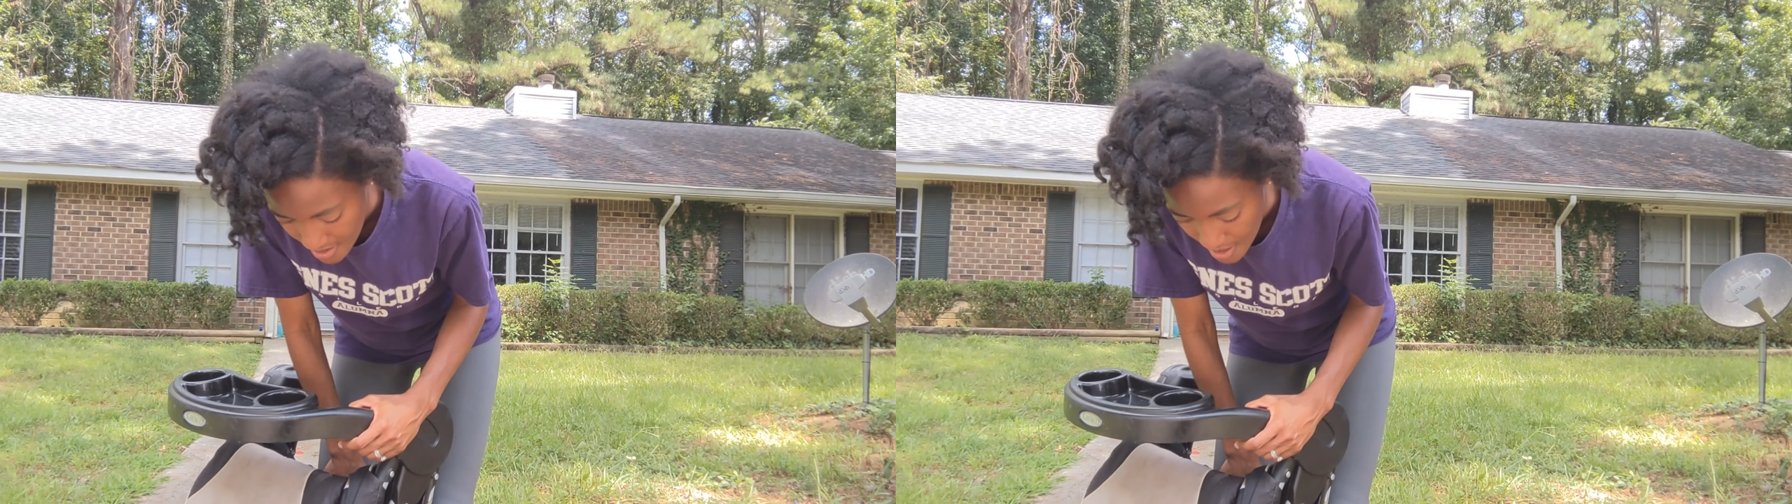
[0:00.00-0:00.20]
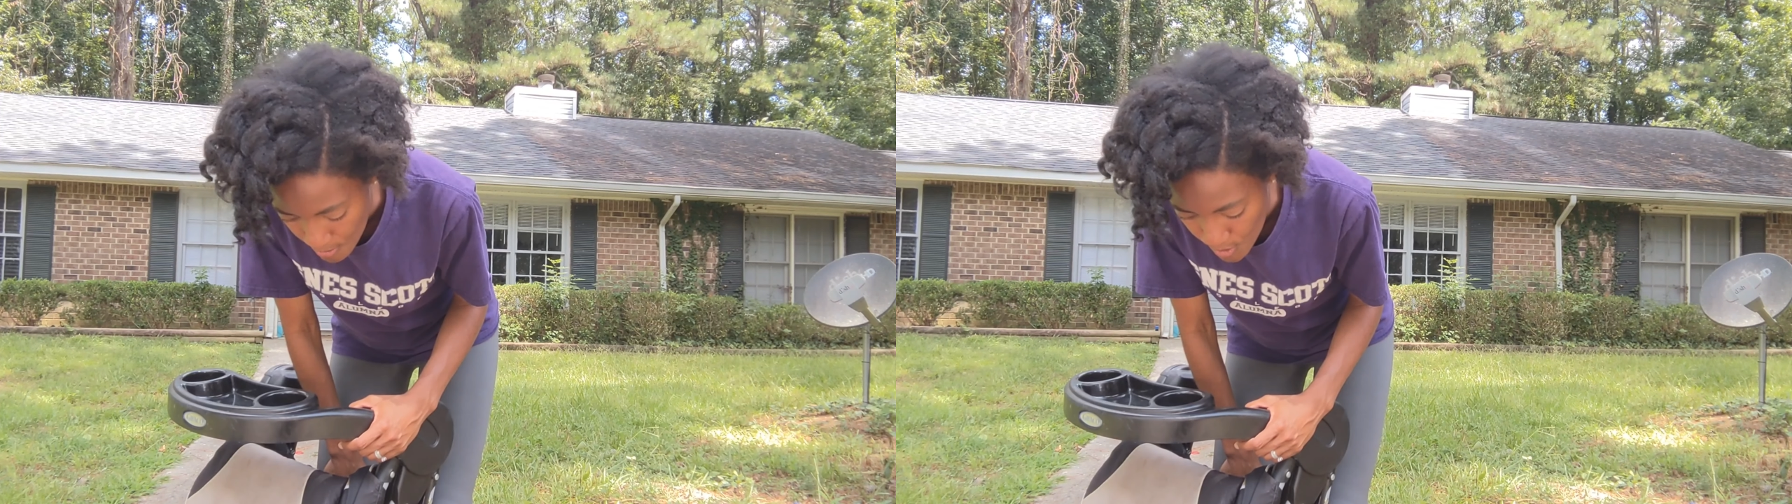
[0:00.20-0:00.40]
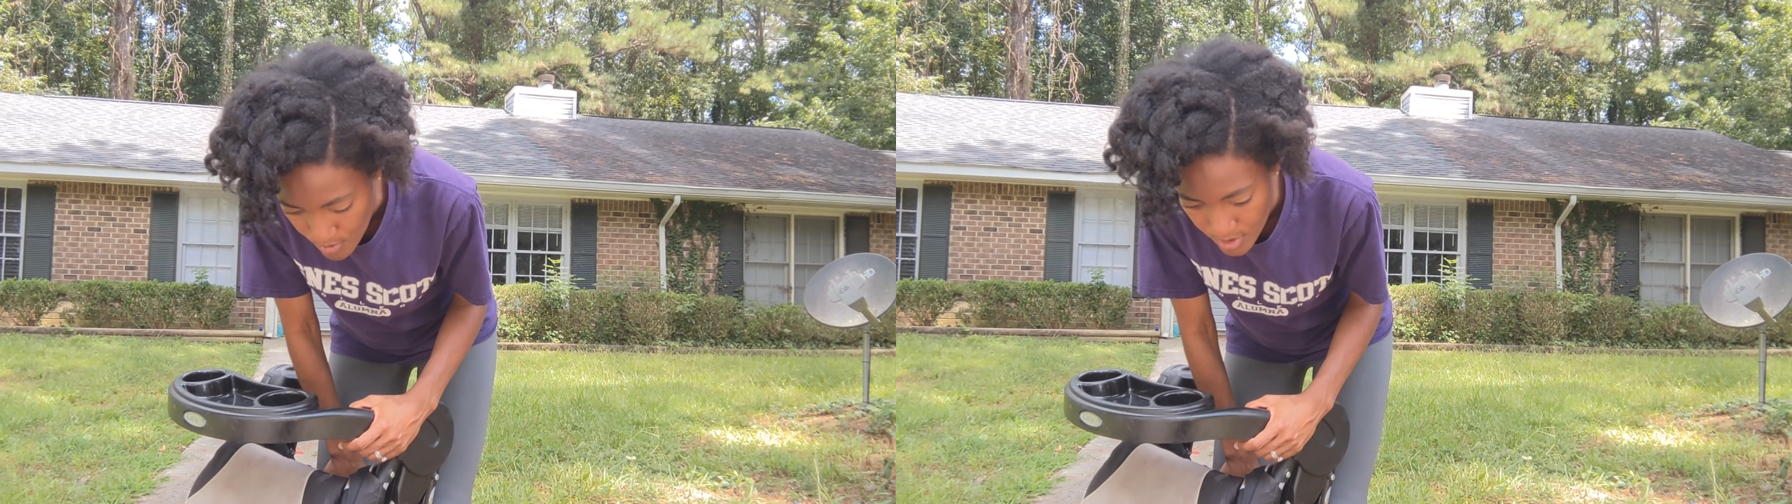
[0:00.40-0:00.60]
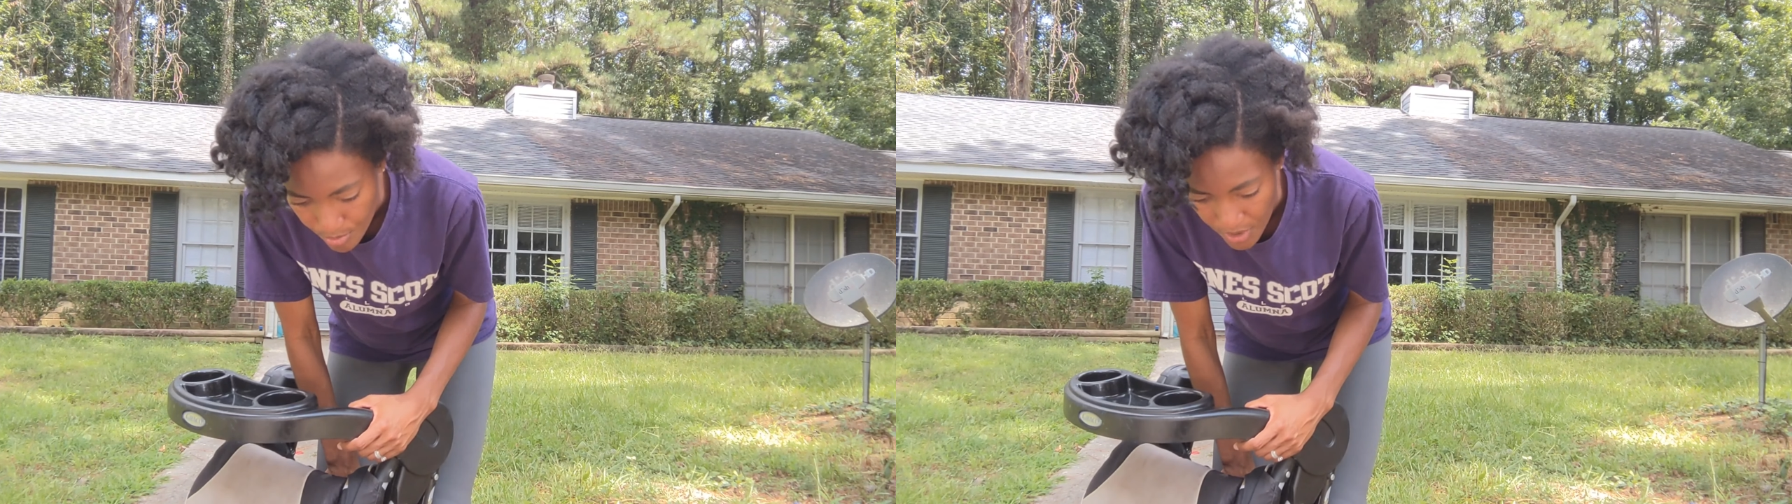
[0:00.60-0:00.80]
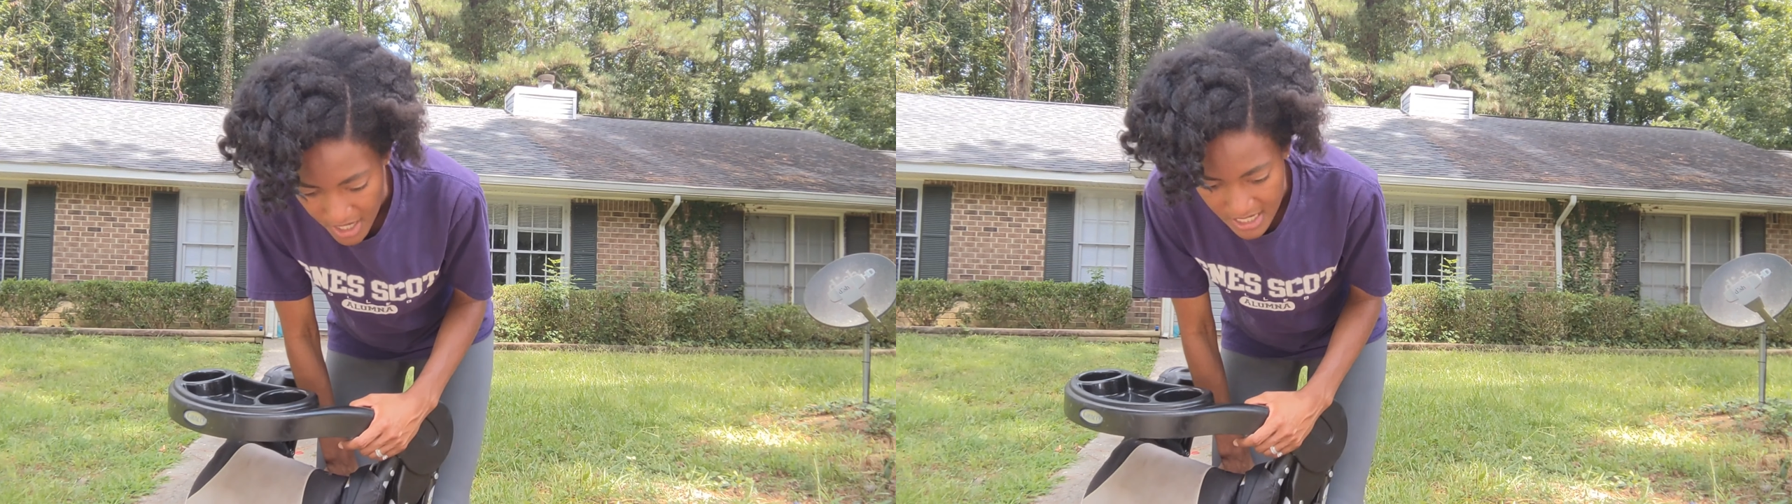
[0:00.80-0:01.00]
When we were
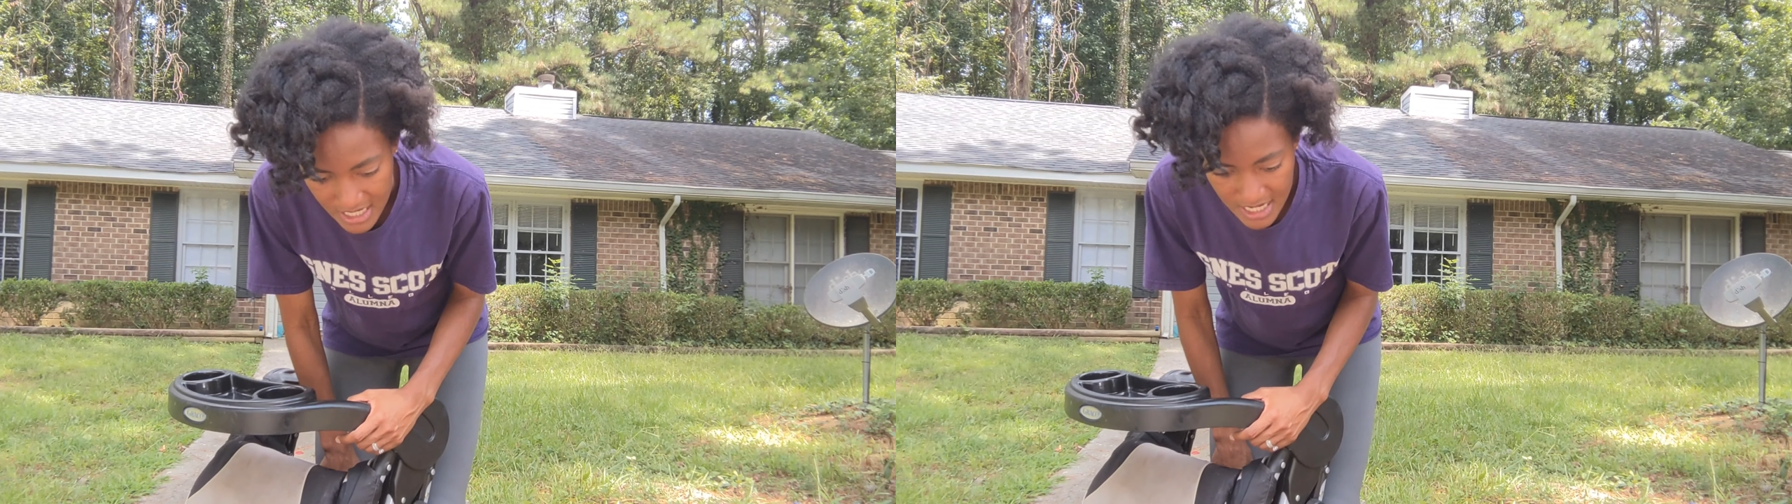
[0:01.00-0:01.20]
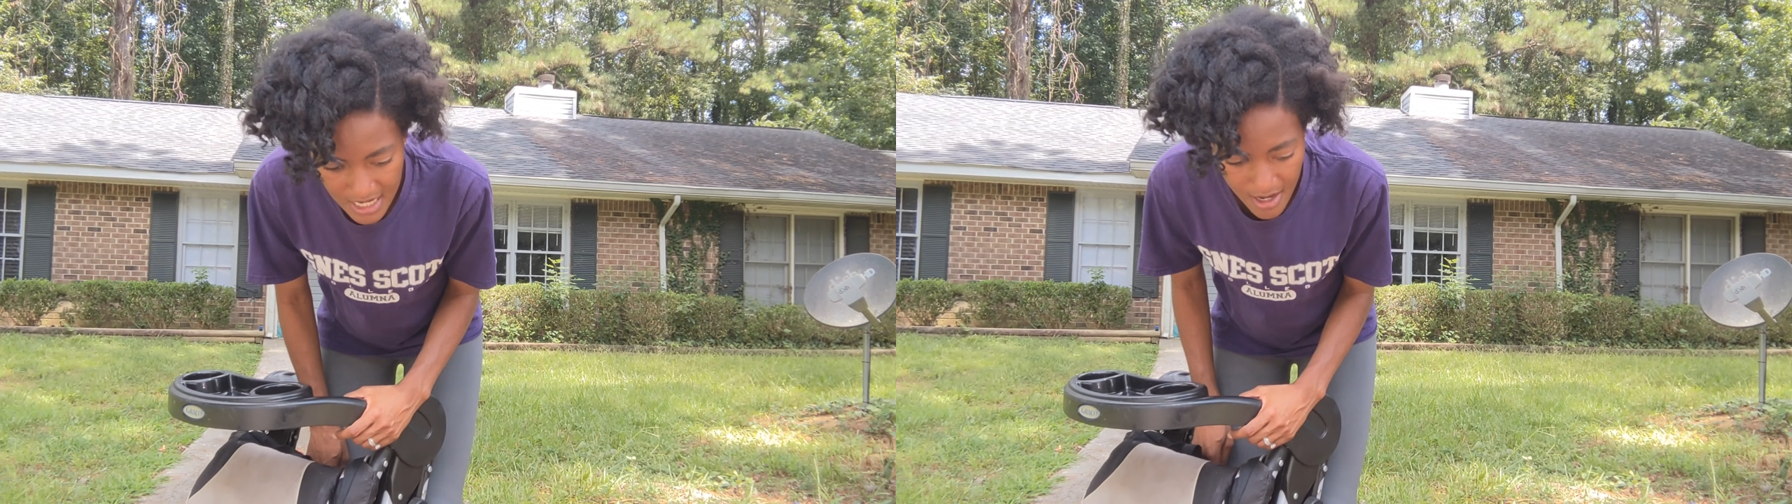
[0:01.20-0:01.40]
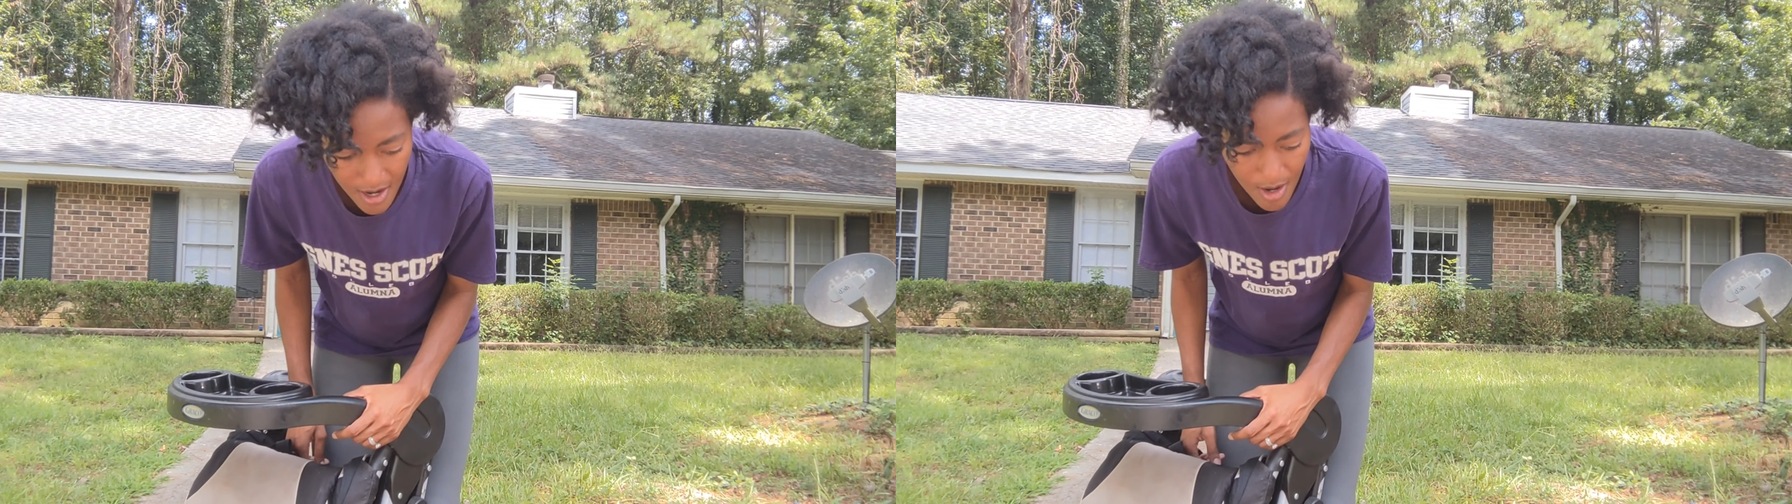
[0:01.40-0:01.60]
pregnant,